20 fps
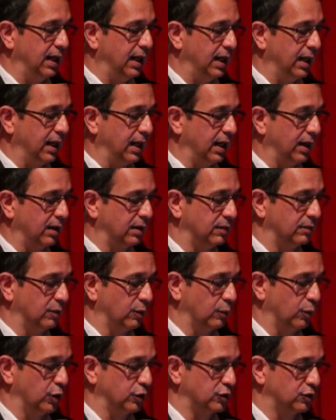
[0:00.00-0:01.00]

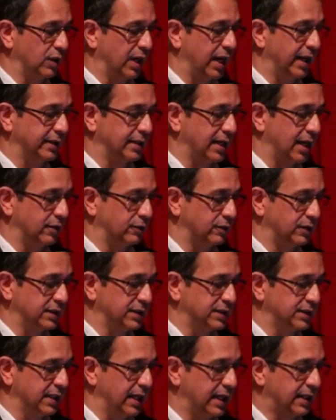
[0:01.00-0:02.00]
we want to lie down and
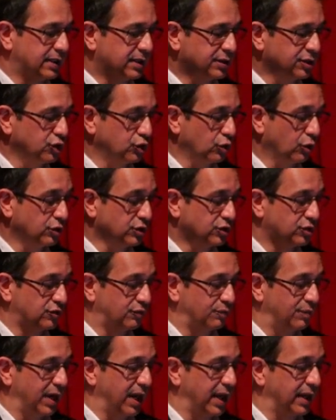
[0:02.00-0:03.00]
sit, shortness
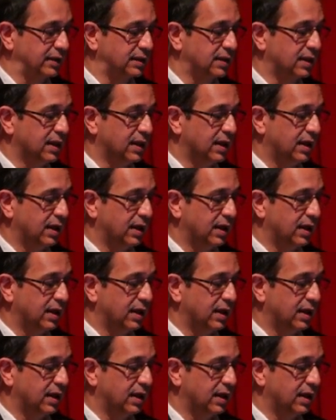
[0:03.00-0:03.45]
of breath,